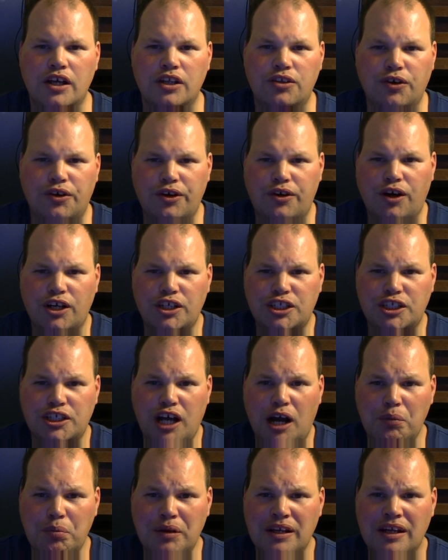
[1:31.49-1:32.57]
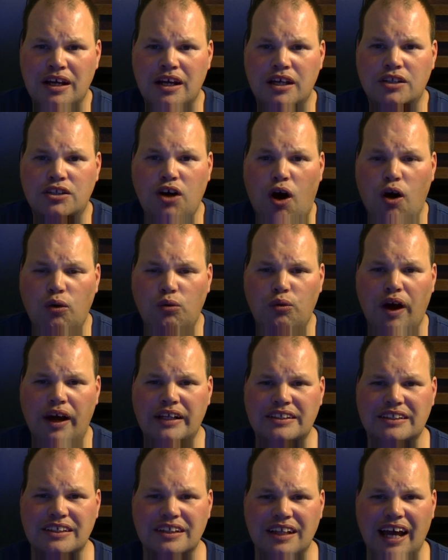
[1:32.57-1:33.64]
Do your grocery shopping. Don't
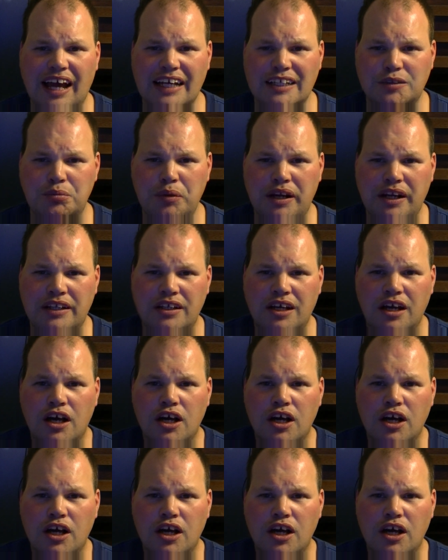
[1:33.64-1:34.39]
wait till last minute.